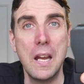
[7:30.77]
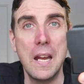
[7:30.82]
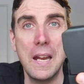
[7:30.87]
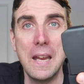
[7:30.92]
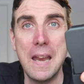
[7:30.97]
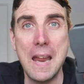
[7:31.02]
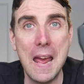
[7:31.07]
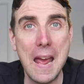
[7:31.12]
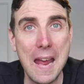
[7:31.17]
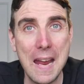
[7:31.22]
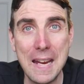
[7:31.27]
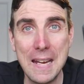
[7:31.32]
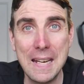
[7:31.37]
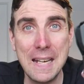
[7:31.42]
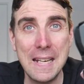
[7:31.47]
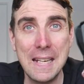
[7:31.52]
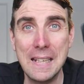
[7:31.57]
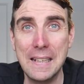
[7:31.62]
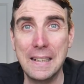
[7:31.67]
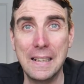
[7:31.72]
in
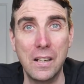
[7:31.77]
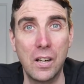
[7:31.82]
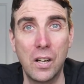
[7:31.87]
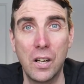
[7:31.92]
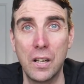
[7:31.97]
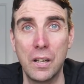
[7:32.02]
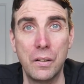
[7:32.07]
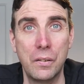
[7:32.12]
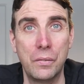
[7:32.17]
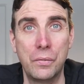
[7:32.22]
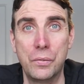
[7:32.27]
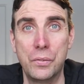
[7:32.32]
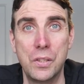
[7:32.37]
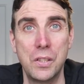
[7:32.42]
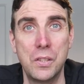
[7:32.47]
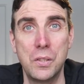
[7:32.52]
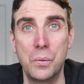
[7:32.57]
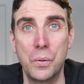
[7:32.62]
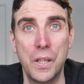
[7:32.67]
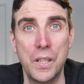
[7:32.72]
any kind of
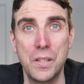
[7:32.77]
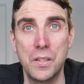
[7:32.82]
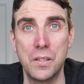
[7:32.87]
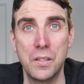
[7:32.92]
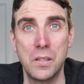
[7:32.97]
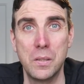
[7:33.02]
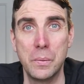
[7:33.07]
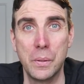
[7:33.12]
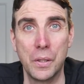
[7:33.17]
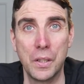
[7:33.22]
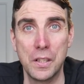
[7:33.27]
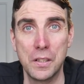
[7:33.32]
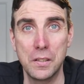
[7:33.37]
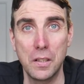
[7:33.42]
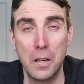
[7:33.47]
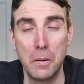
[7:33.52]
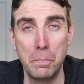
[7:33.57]
situation, to be honest,